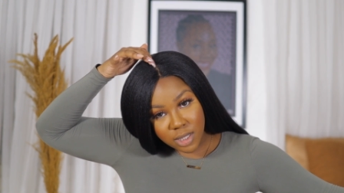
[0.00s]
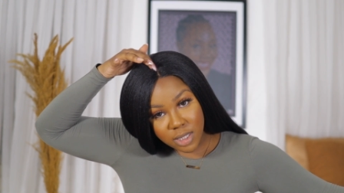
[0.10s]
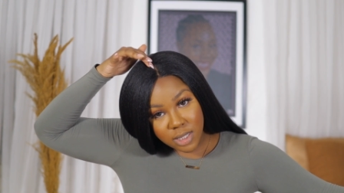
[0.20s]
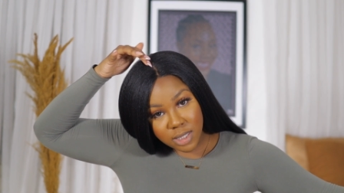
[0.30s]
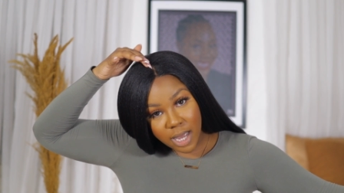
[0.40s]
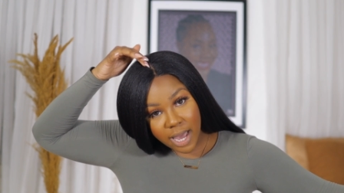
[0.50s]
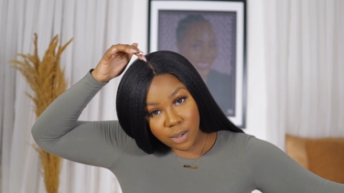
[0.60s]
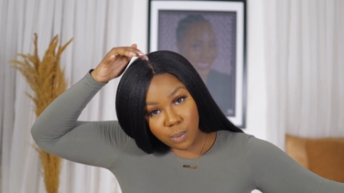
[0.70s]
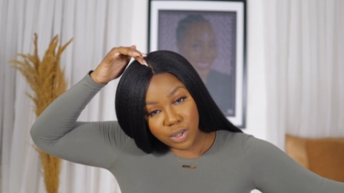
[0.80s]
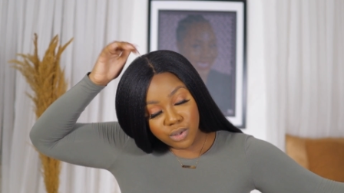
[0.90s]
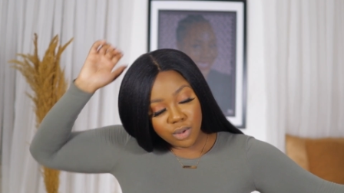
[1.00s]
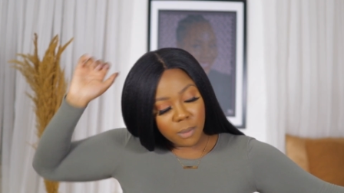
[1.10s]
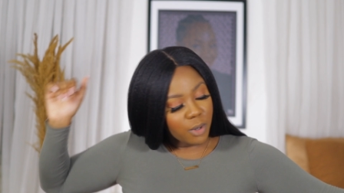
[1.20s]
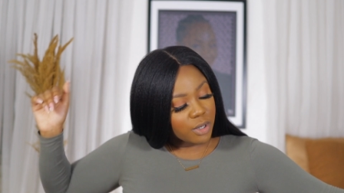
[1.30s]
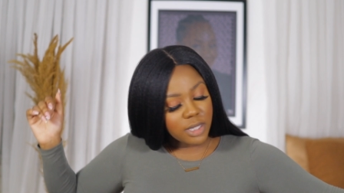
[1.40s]
this side with
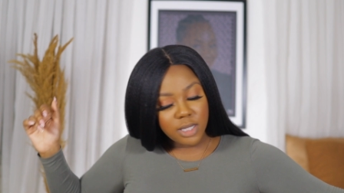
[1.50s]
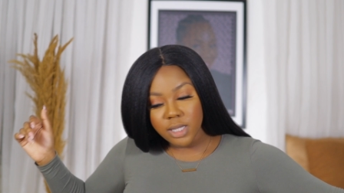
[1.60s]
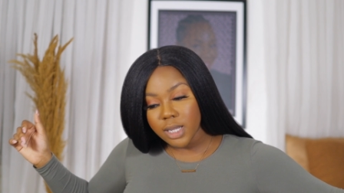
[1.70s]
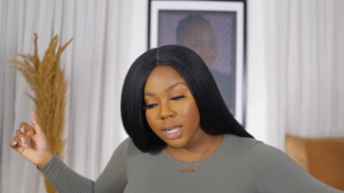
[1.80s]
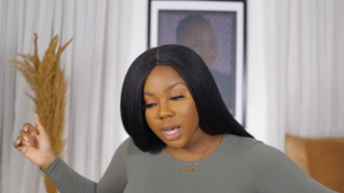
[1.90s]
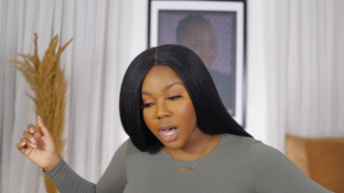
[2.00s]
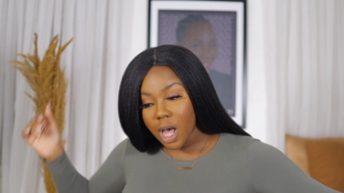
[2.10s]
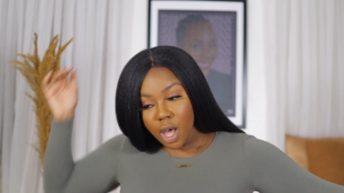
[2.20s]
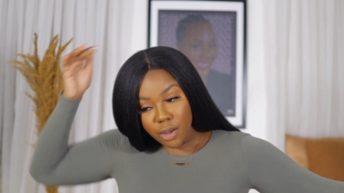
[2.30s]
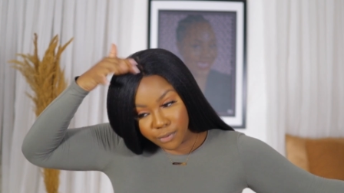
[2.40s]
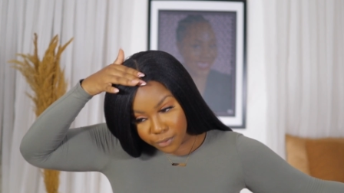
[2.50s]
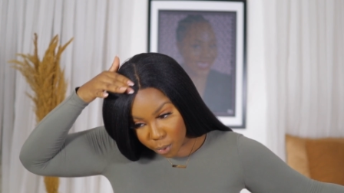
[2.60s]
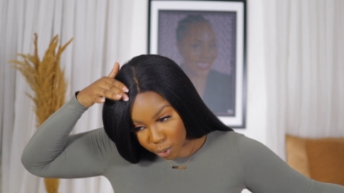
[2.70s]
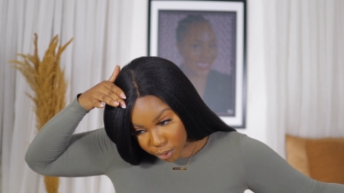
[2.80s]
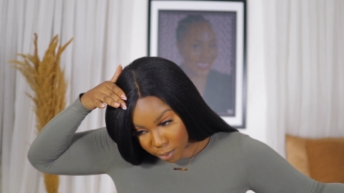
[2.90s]
some concealer
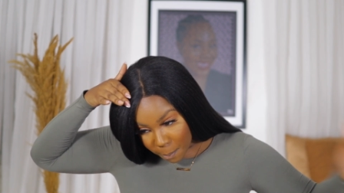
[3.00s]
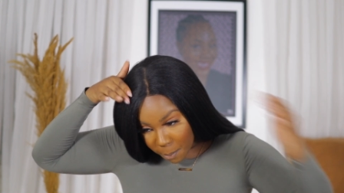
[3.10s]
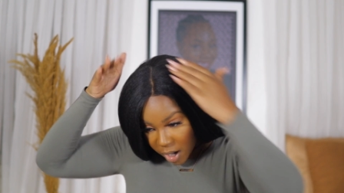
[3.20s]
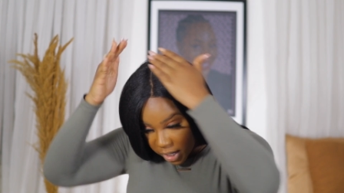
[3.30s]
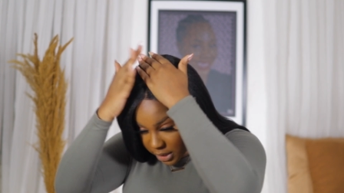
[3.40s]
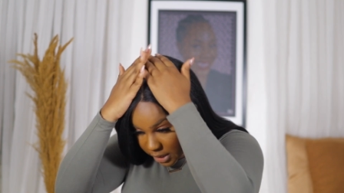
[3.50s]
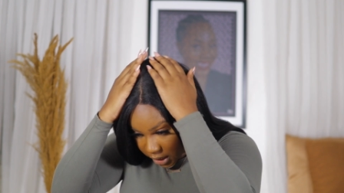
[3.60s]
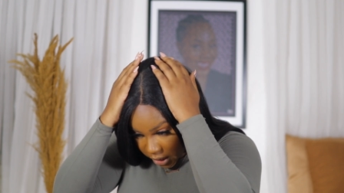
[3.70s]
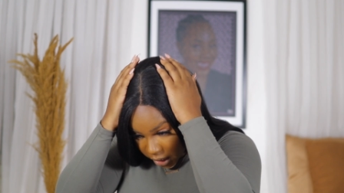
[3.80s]
for the parting